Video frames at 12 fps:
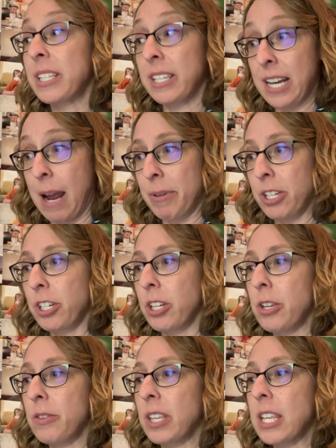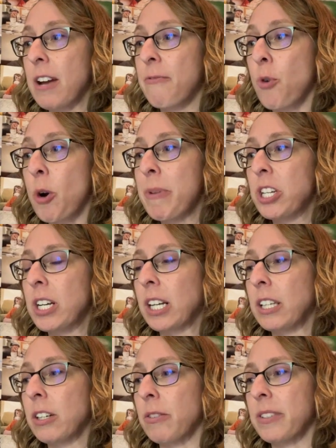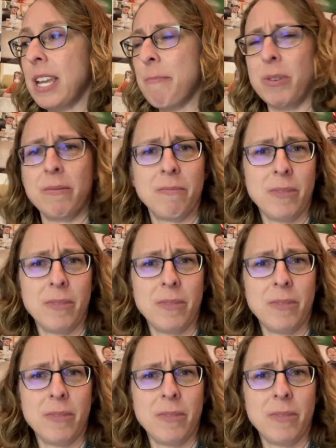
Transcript: established using the aforementioned clinical sample.